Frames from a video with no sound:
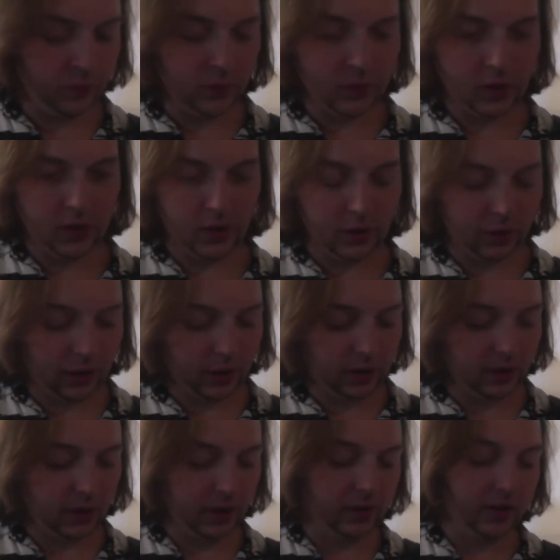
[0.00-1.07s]
Okay, and
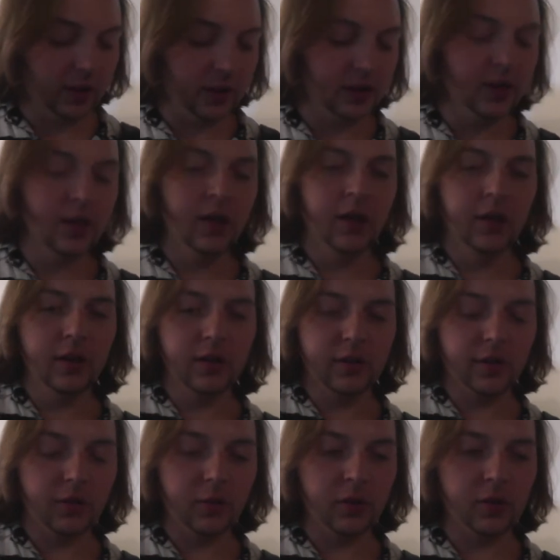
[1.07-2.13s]
then this is when
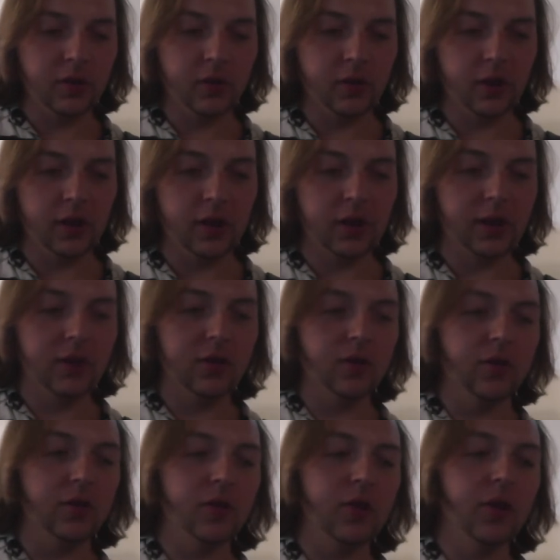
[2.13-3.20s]
you start getting into
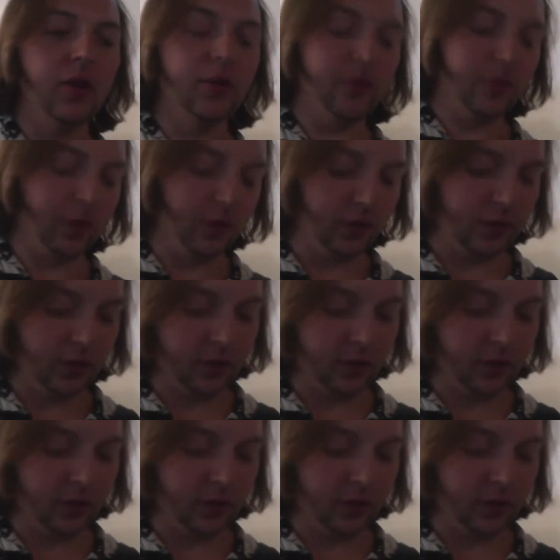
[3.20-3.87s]
the verses,